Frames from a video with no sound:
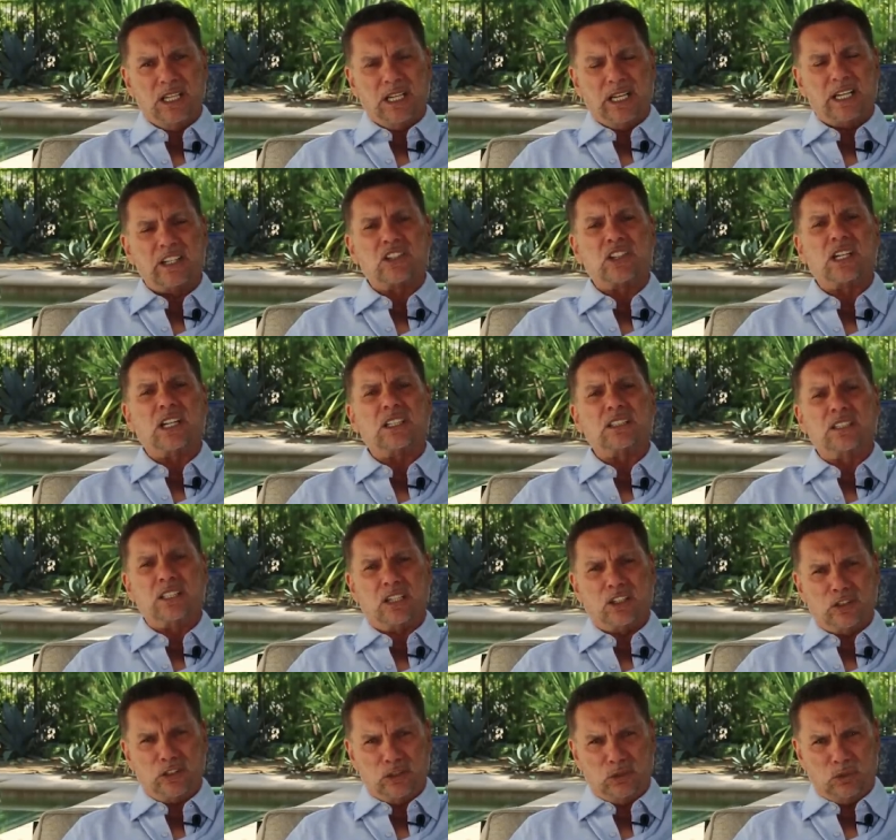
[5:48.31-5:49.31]
I said, I'll
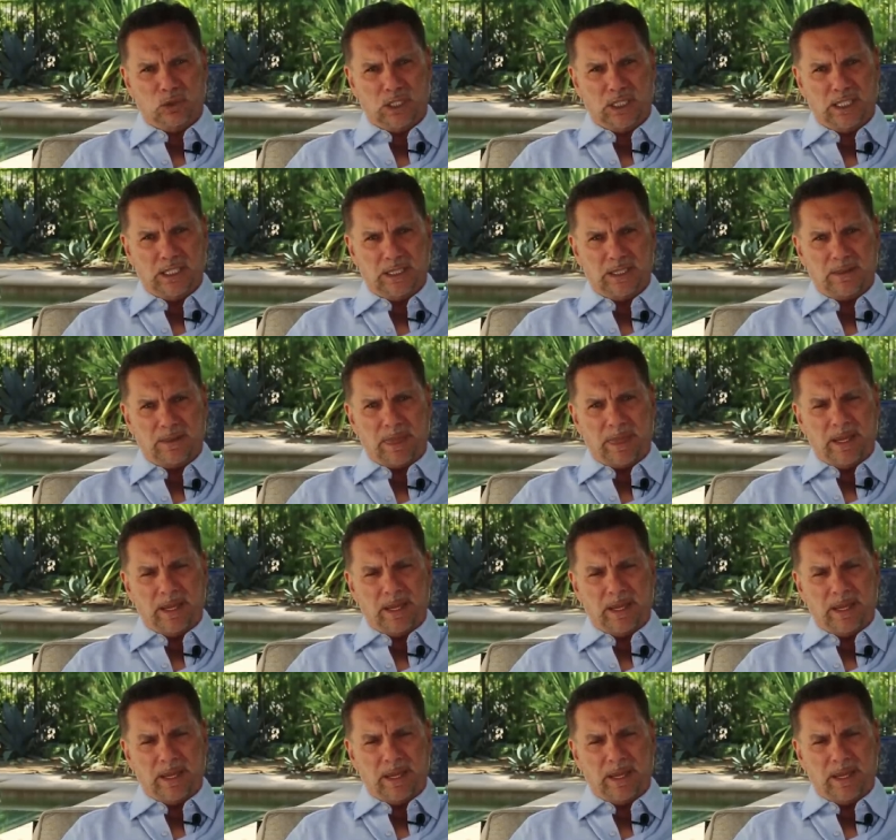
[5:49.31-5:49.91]
tell you why.